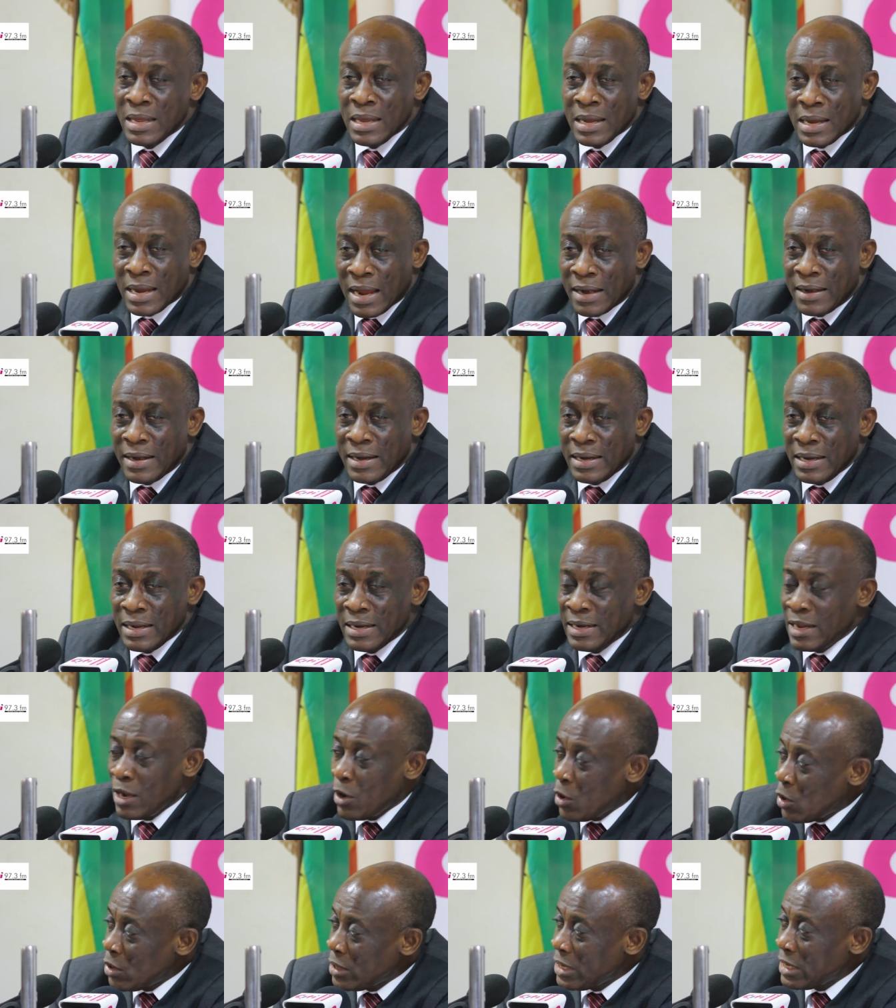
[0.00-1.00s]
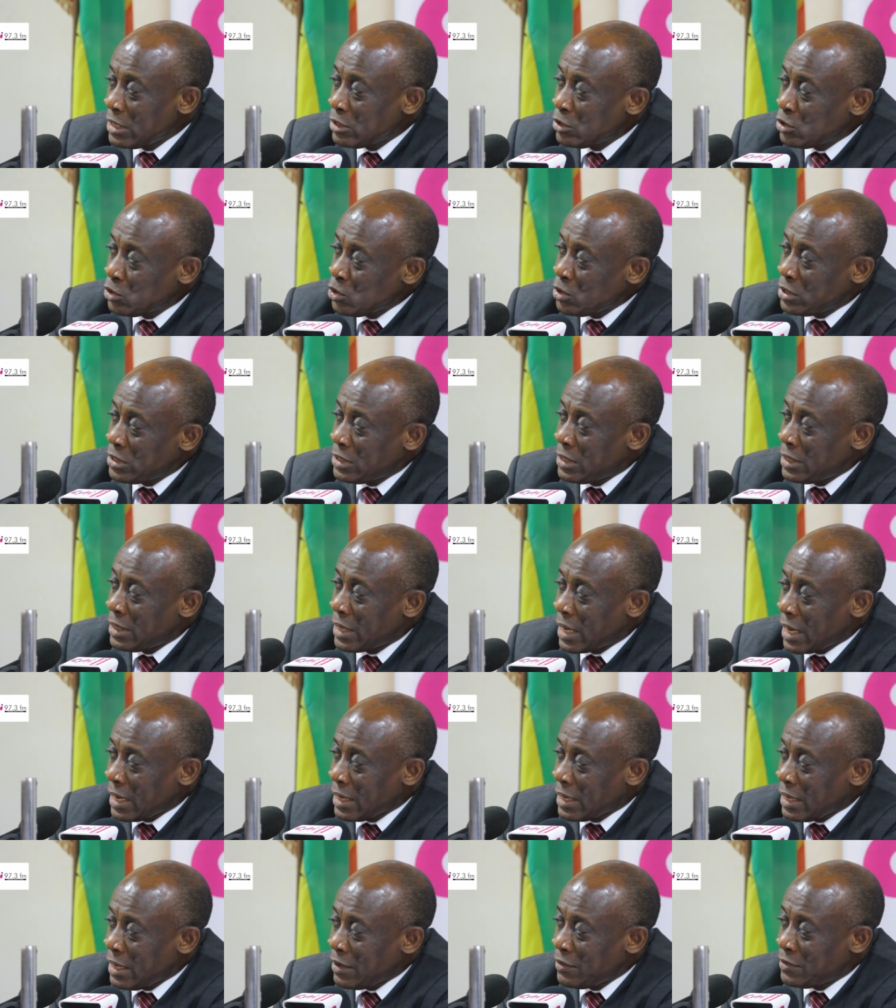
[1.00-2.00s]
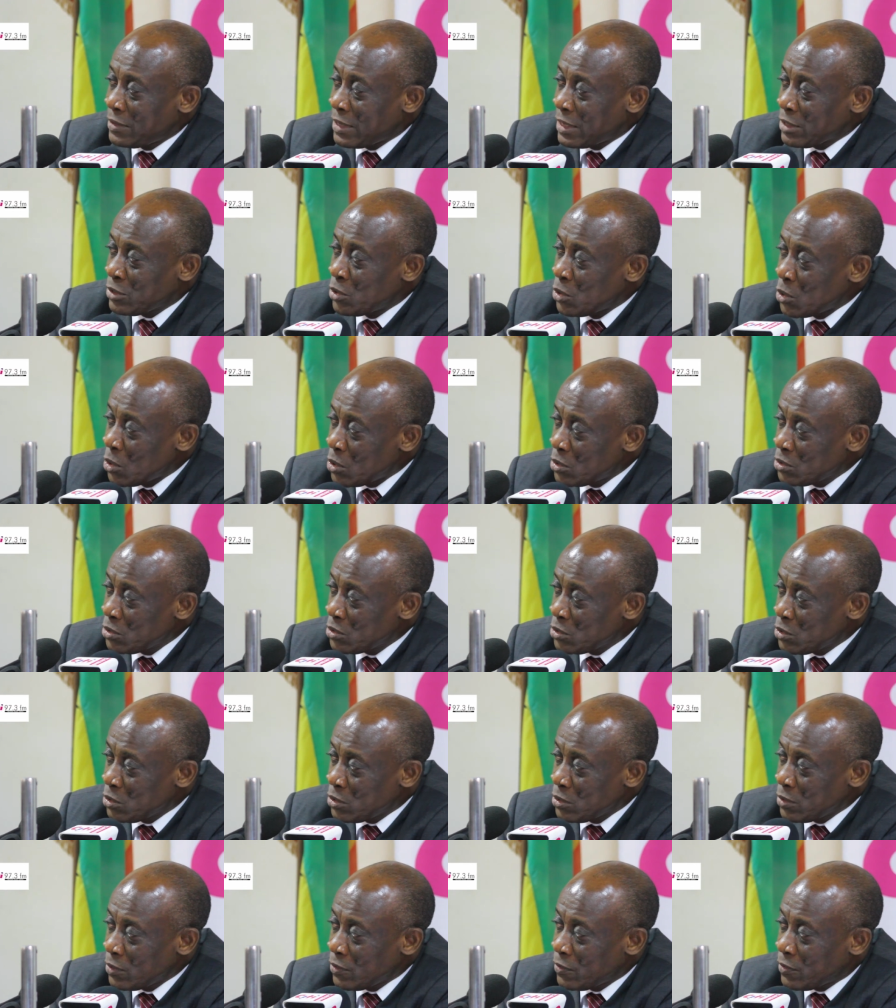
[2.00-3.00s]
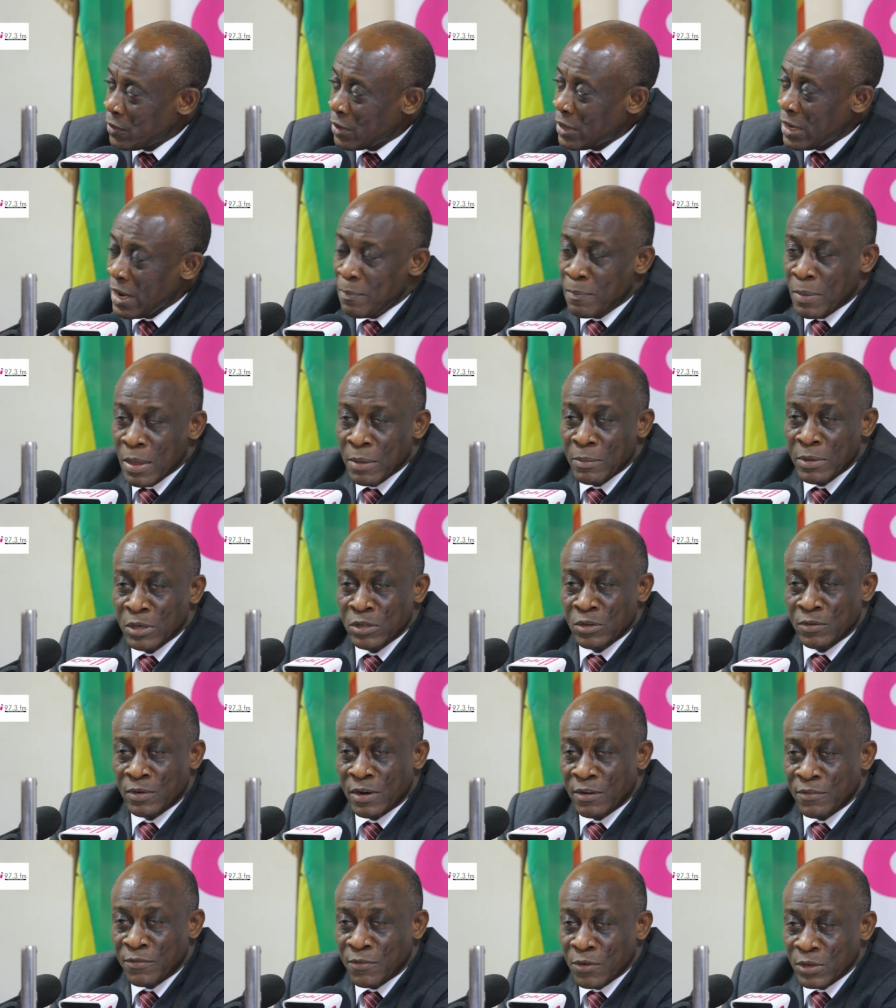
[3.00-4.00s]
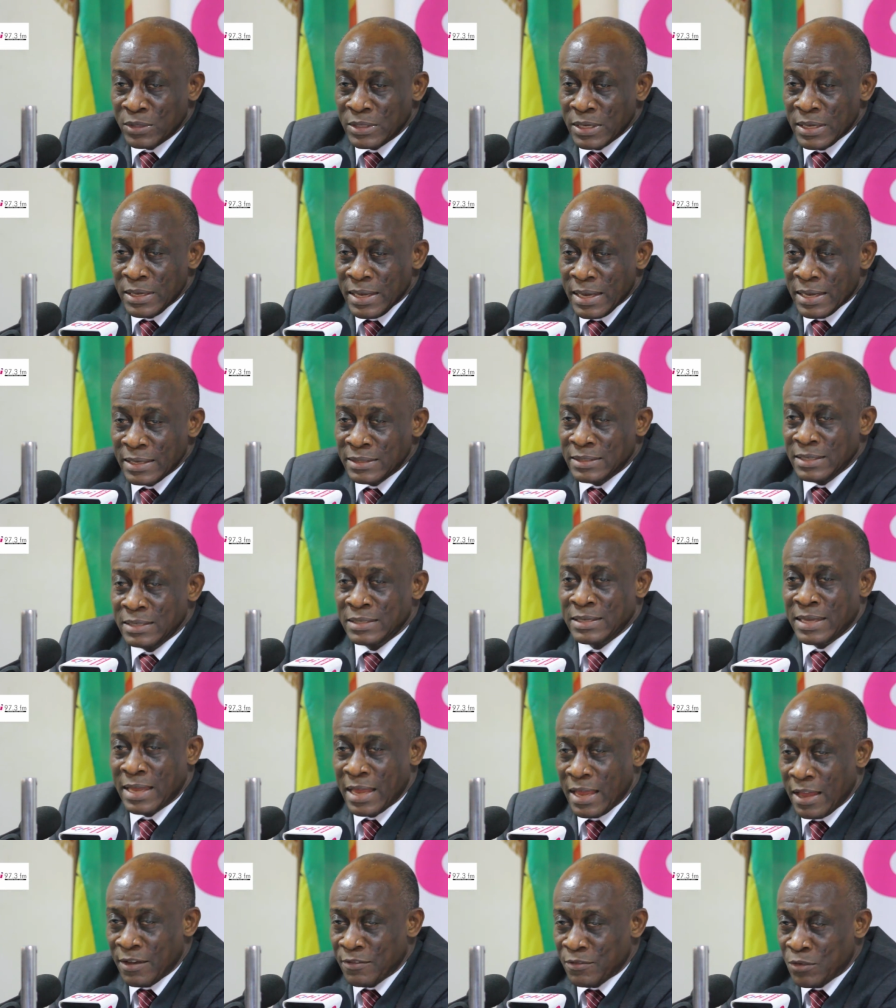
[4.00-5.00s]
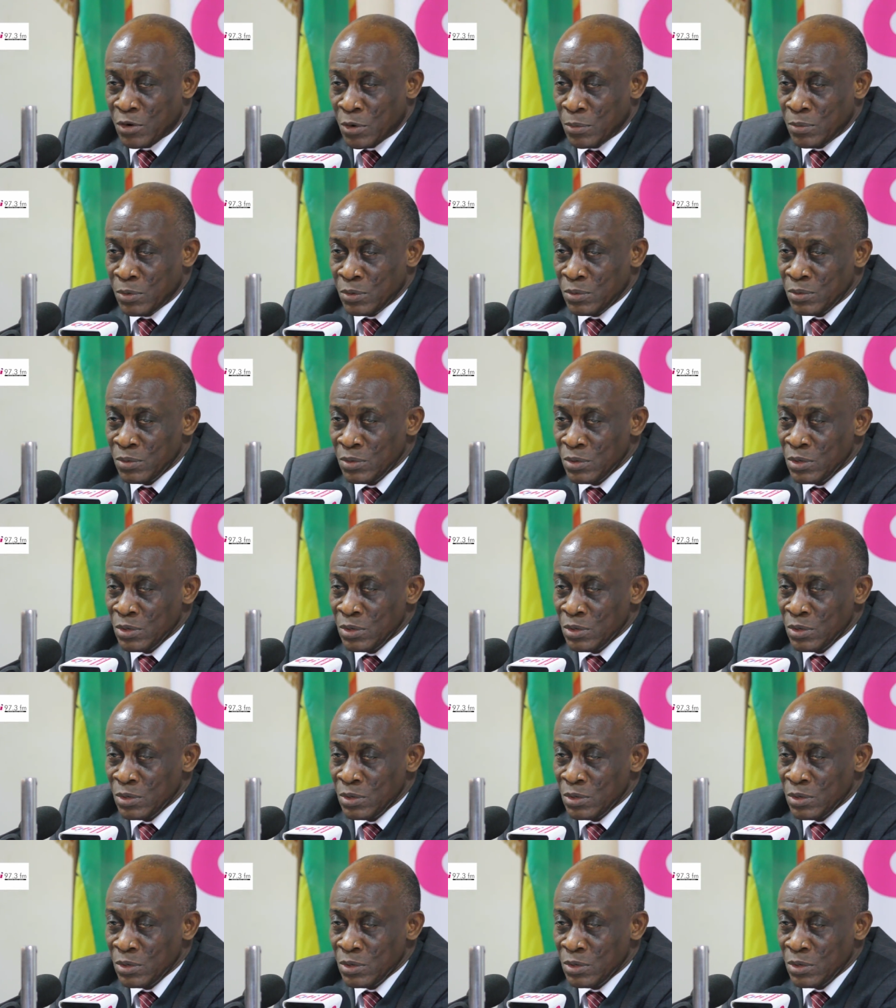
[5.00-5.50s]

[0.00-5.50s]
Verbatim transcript: Currently, the only institution that gives us loans for repayment over 40 years is KFW.